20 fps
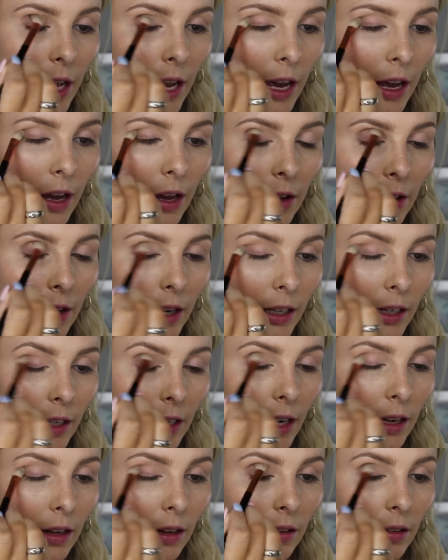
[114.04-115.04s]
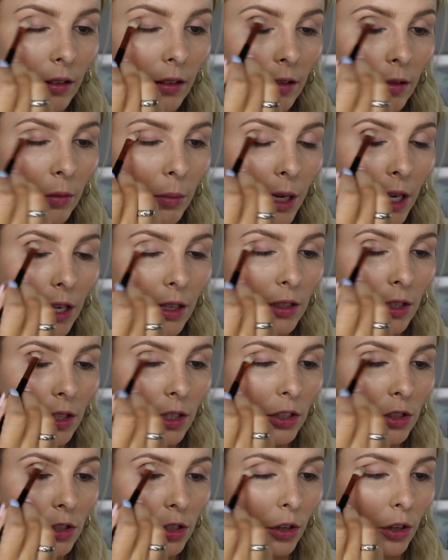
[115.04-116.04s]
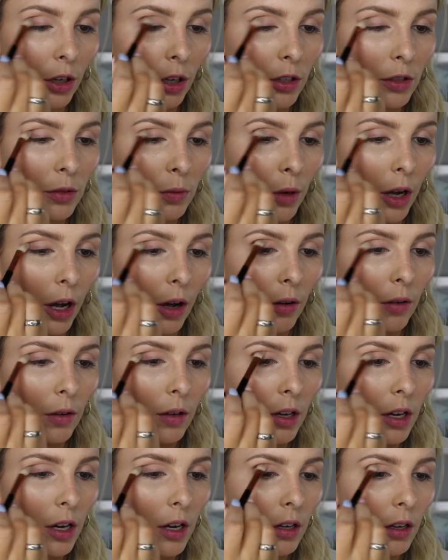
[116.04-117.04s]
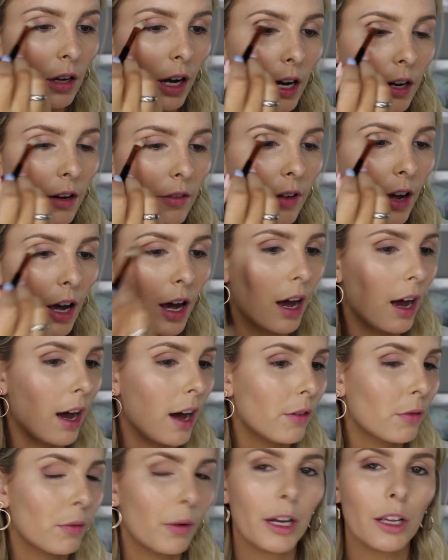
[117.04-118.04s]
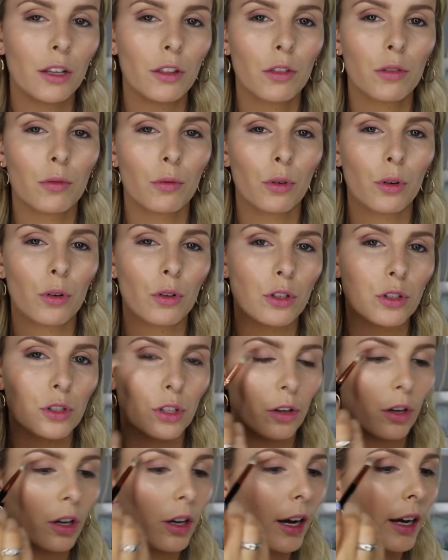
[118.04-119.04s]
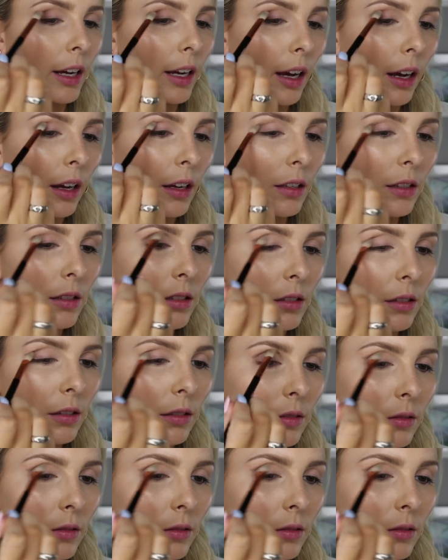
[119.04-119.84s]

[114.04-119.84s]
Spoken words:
And again, a little bit into the socket as well. Kind of halfway through the socket, I guess.